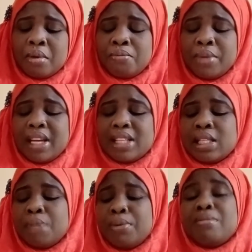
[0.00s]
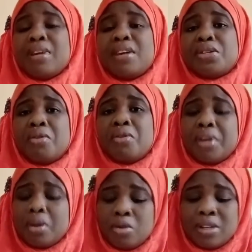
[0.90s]
Be it the preliminary
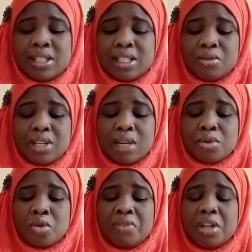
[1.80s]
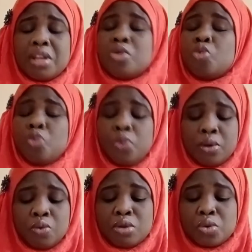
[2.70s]
survey or detailed survey, you
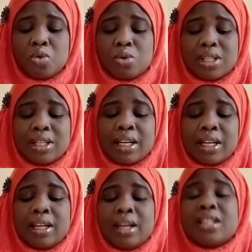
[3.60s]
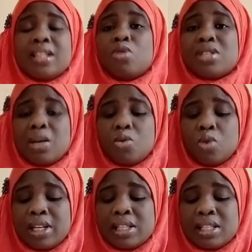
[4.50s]
will want to consider the water
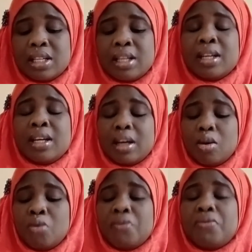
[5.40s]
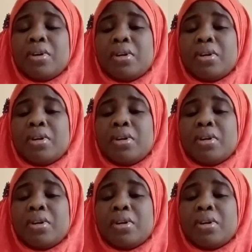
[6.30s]
quality of